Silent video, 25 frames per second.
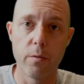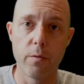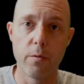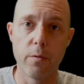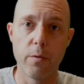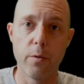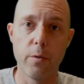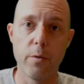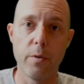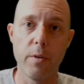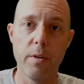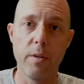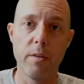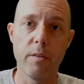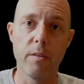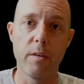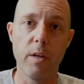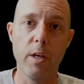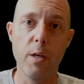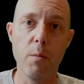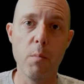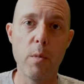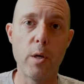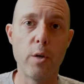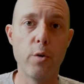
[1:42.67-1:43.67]
for the
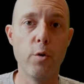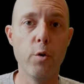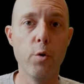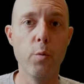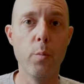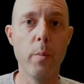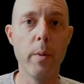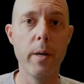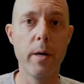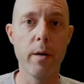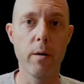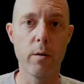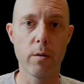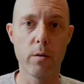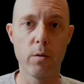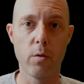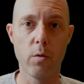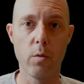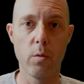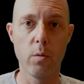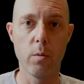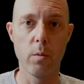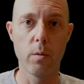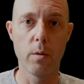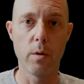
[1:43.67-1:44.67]
same
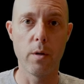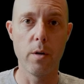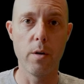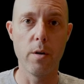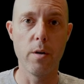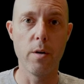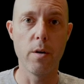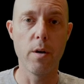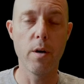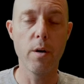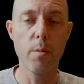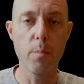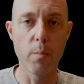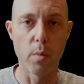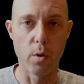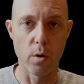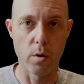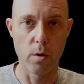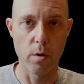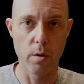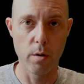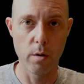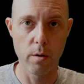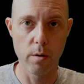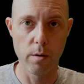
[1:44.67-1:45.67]
numerical
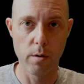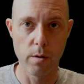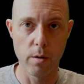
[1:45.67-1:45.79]
number